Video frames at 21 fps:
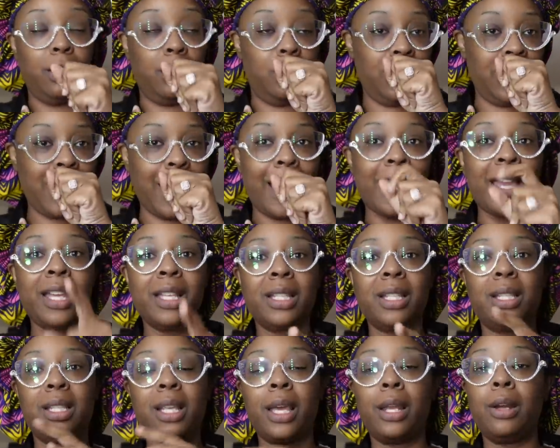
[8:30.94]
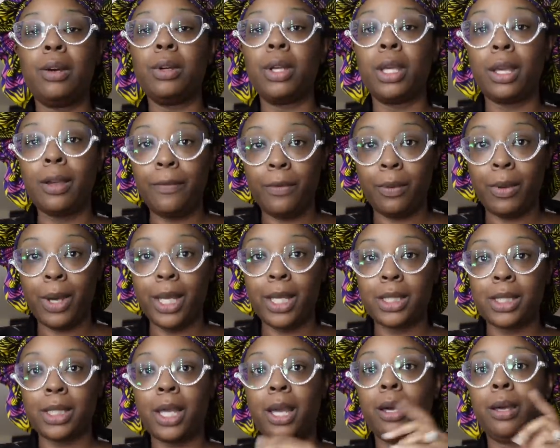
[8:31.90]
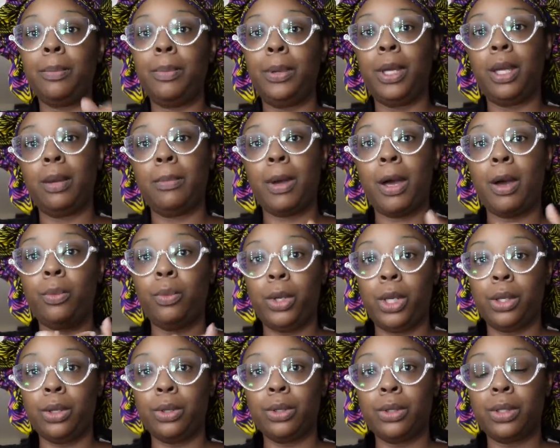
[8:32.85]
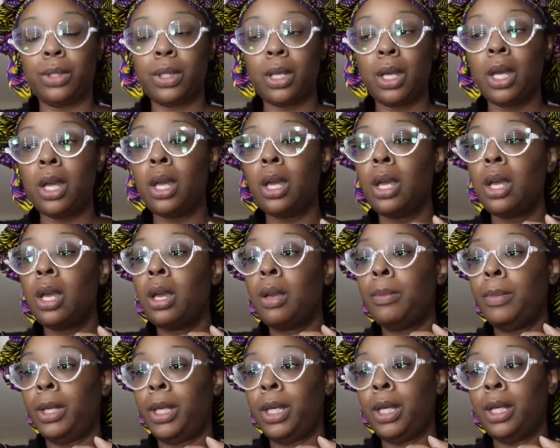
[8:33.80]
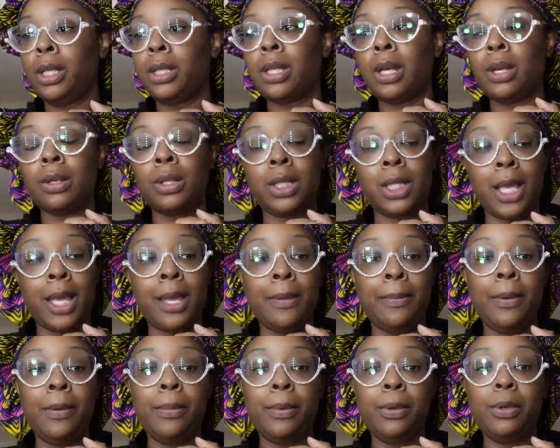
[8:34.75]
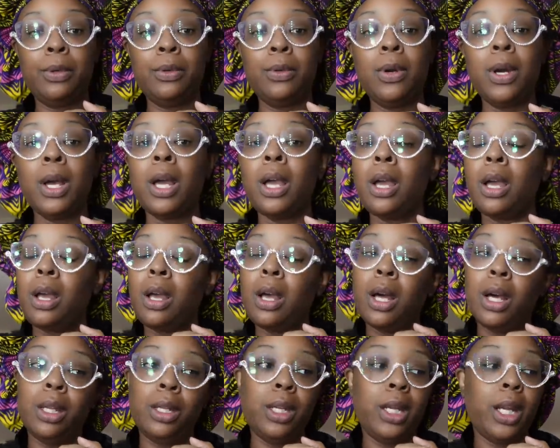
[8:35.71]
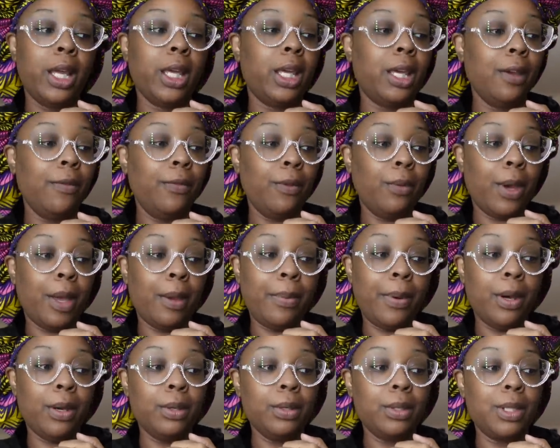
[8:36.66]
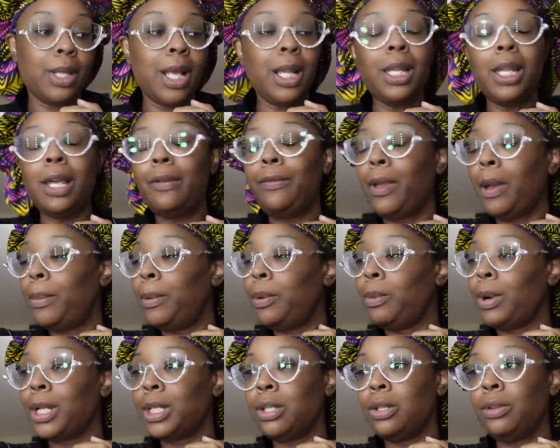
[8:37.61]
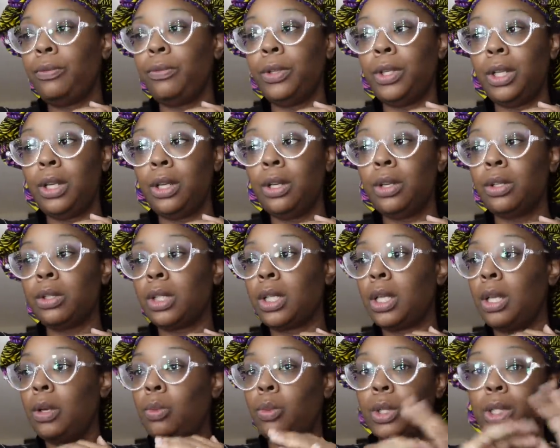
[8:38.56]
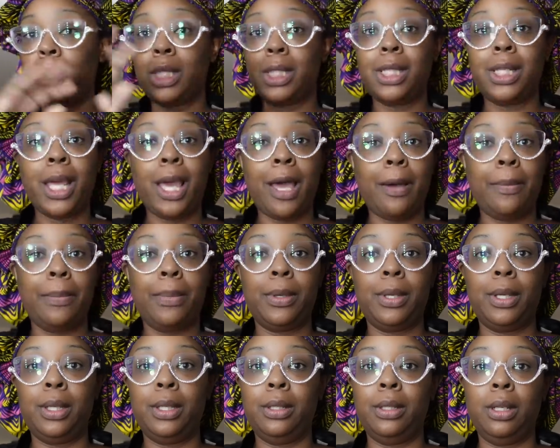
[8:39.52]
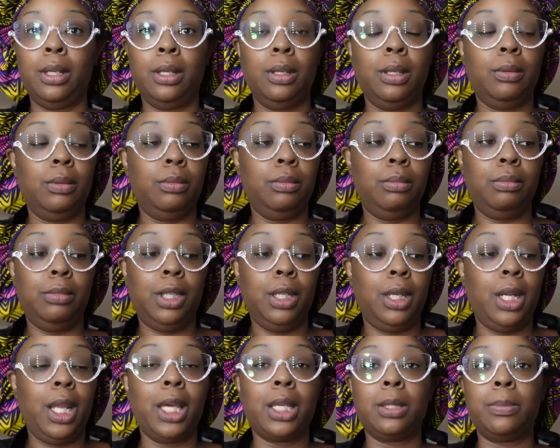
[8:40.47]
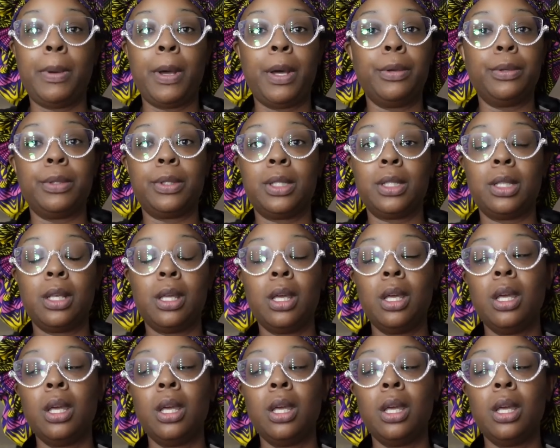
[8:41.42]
I hesitate on giveaways now and picking my winners. Because those same people who, under that giveaway post, I love you, I've been watching you for years, will snap in the next post.